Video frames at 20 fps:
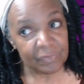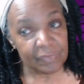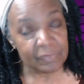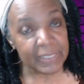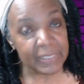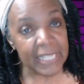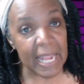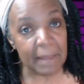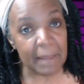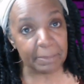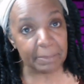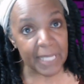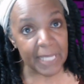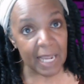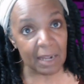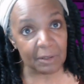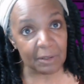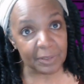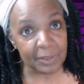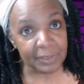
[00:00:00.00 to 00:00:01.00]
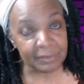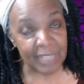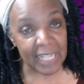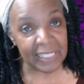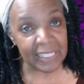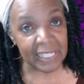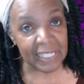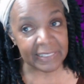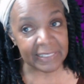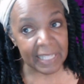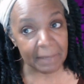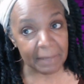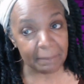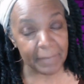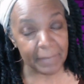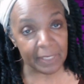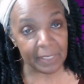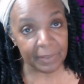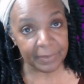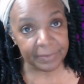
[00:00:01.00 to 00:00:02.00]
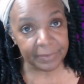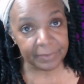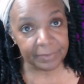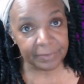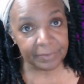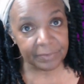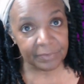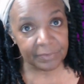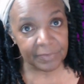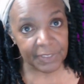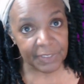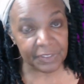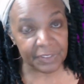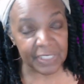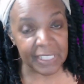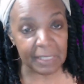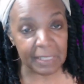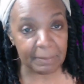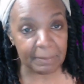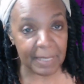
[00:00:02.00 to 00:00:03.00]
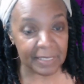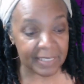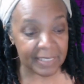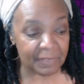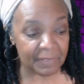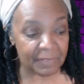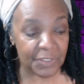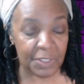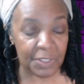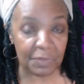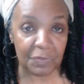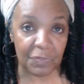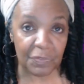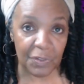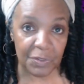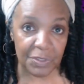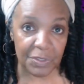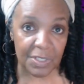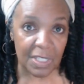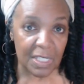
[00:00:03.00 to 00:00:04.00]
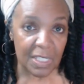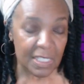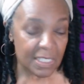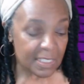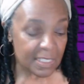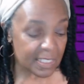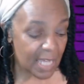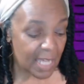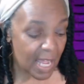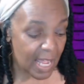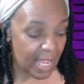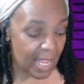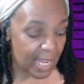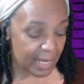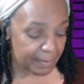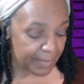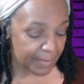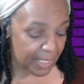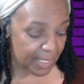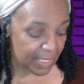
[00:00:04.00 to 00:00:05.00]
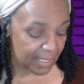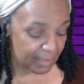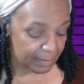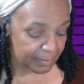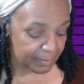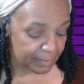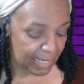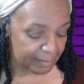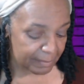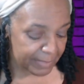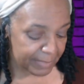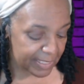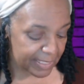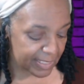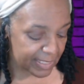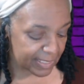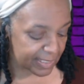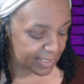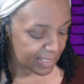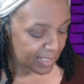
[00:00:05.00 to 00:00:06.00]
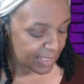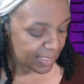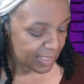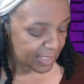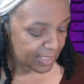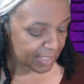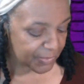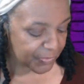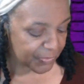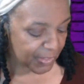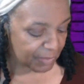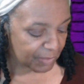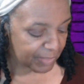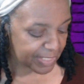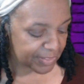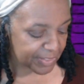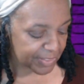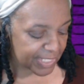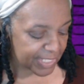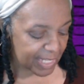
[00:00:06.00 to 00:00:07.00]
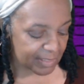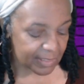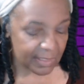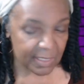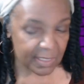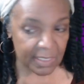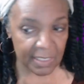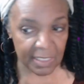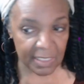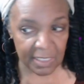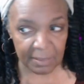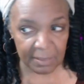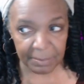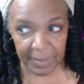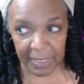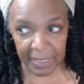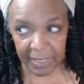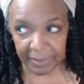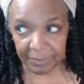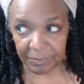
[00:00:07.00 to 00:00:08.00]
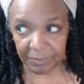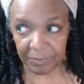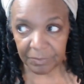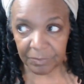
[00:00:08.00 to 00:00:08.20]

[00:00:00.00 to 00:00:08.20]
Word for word: But happy hour, I like that better. So think about that for your first time. Um, I mean, this, this fundraiser sounds good, but